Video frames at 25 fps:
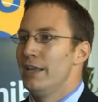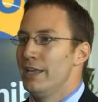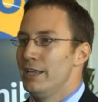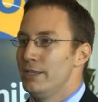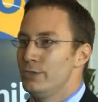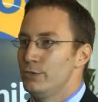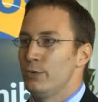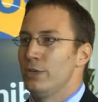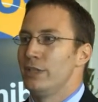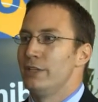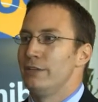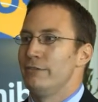
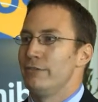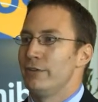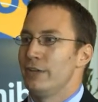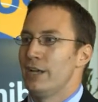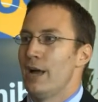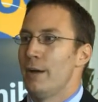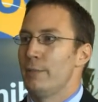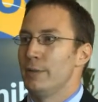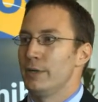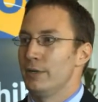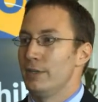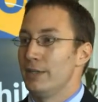is really
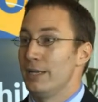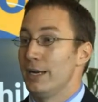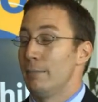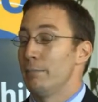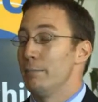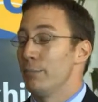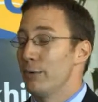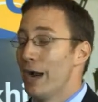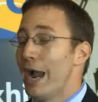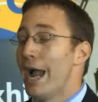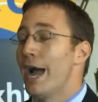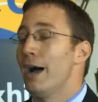phenomenal. And
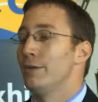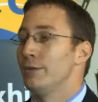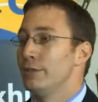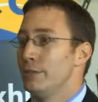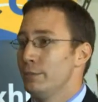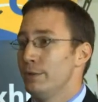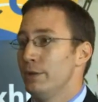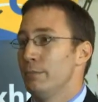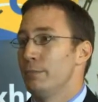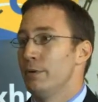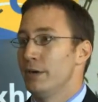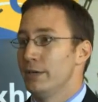I'm proud
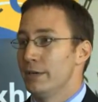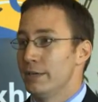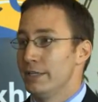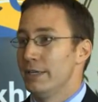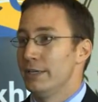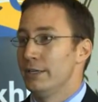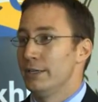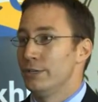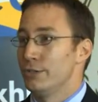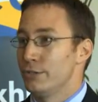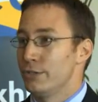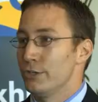to be a part of the
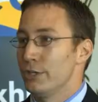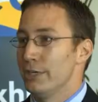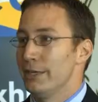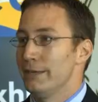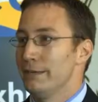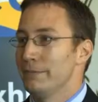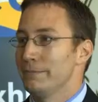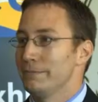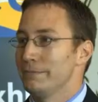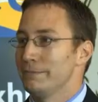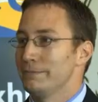industry.